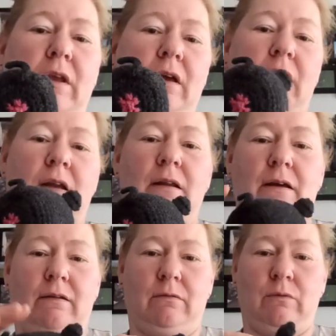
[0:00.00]
And
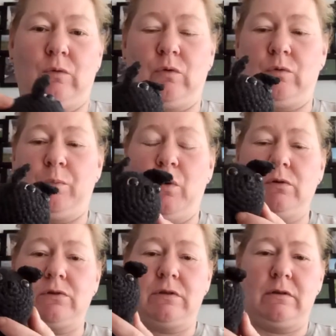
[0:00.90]
like all good
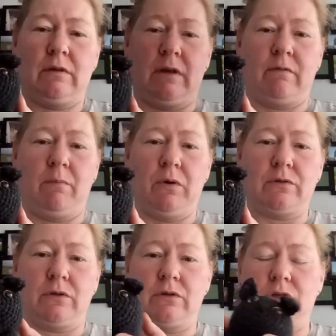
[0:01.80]
pugs, they have their
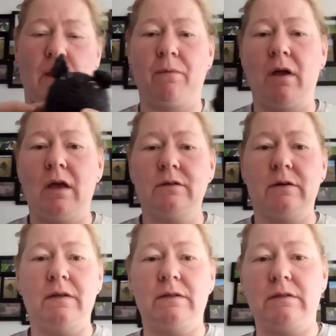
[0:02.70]
butts on show. So
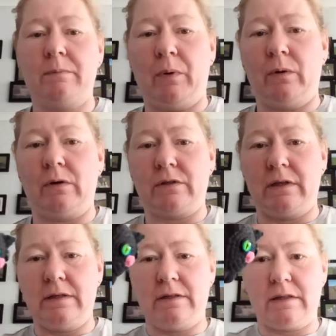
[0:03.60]
this is the pug. So
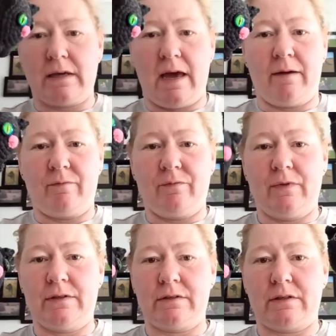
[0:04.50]
this is the cat.
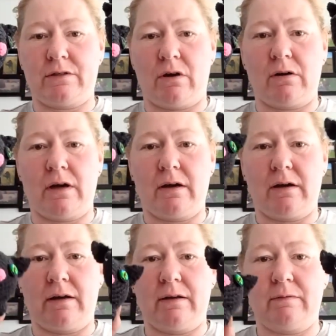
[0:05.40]
This is the dog.
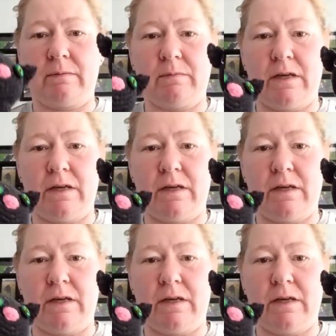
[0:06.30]
And I've